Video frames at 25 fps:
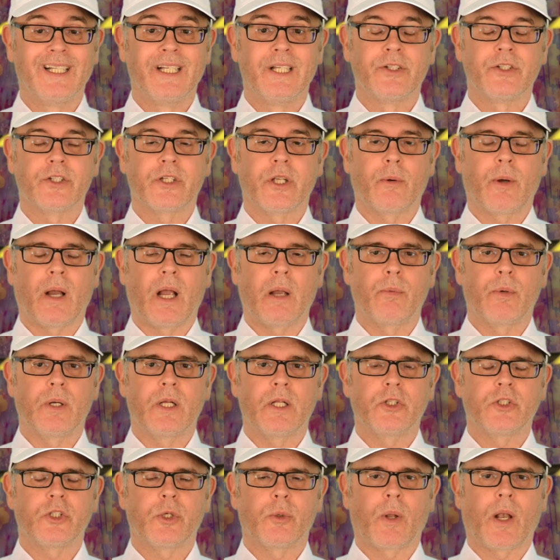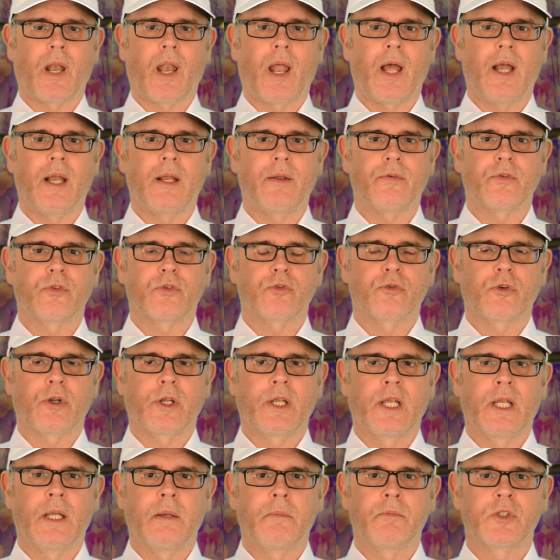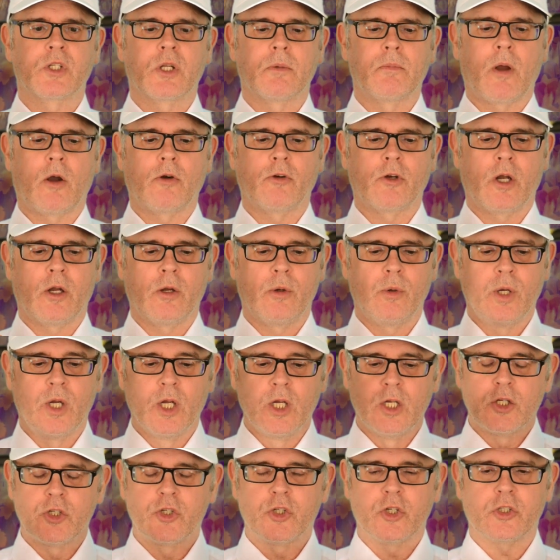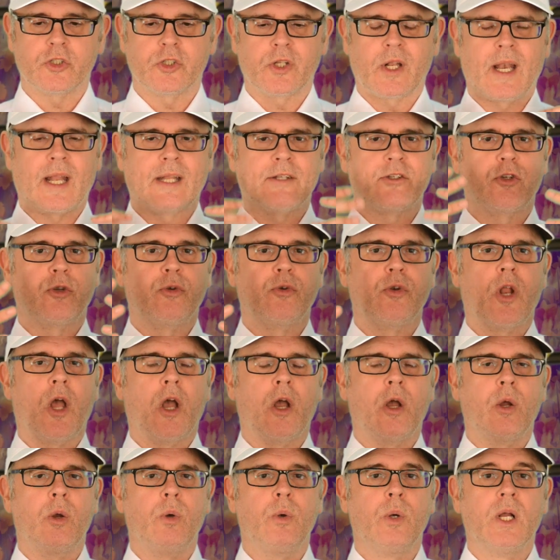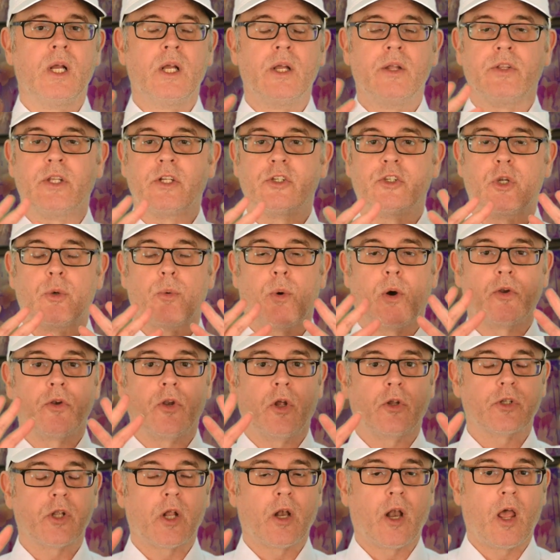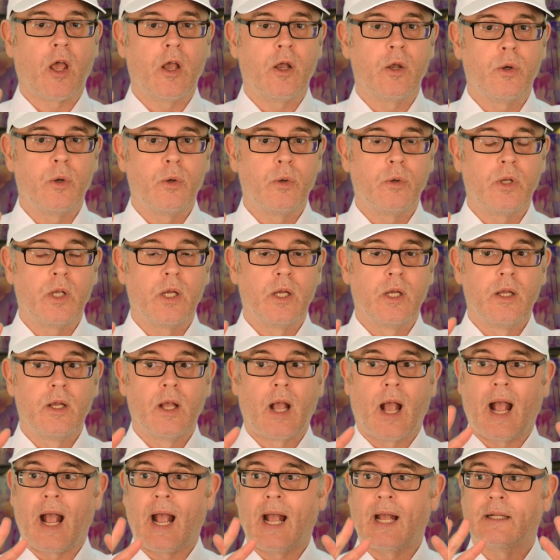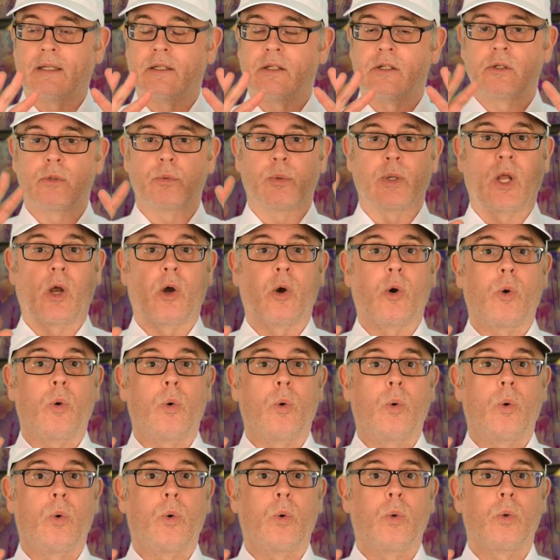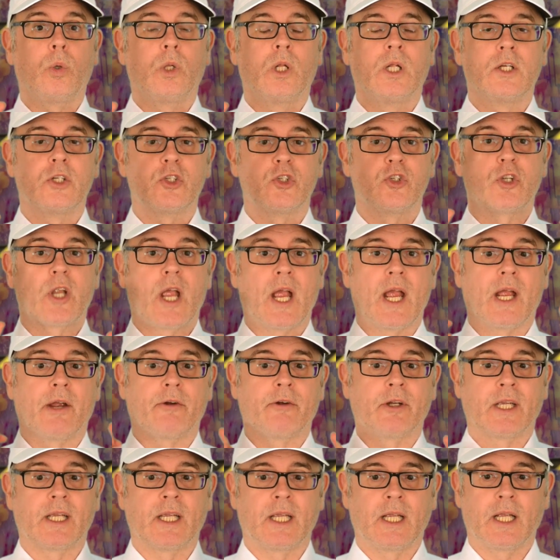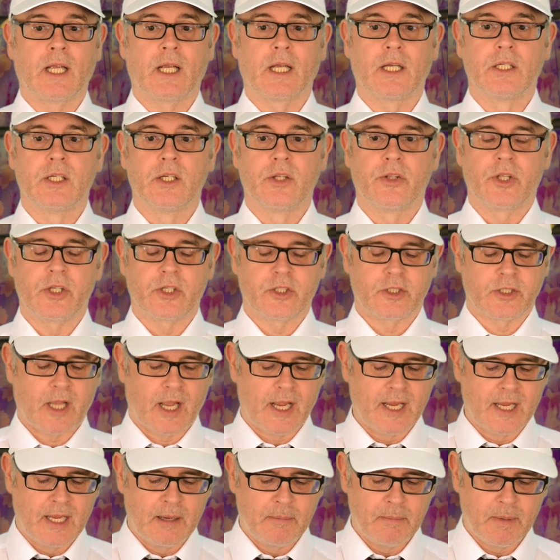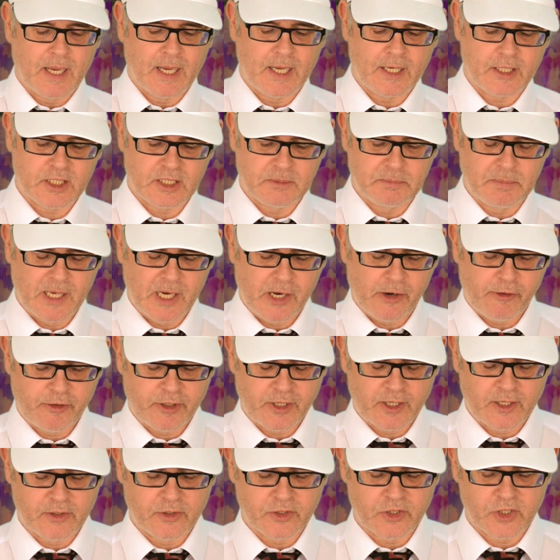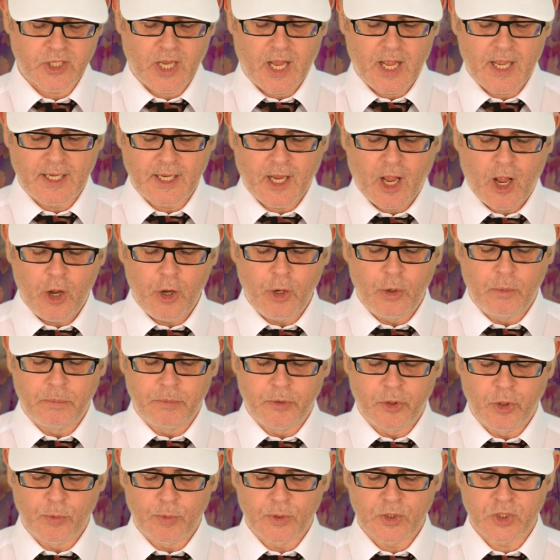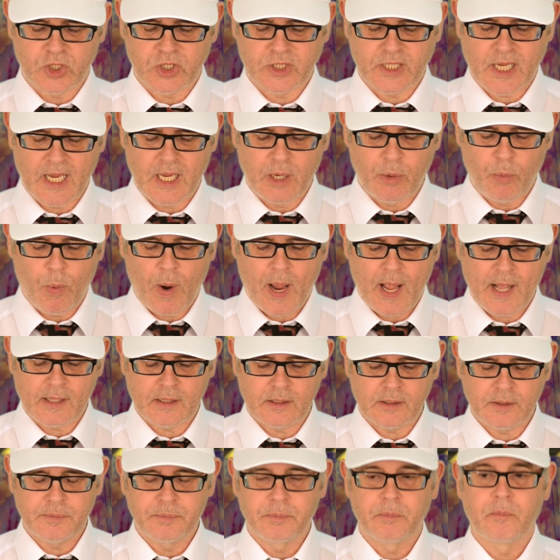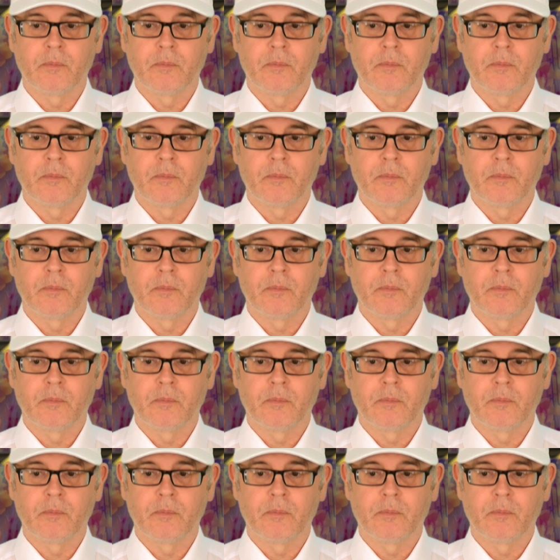So I will do a live stream tomorrow, just to let you know that you are not alone and we are all sharing the same experience. I hope you will stay well,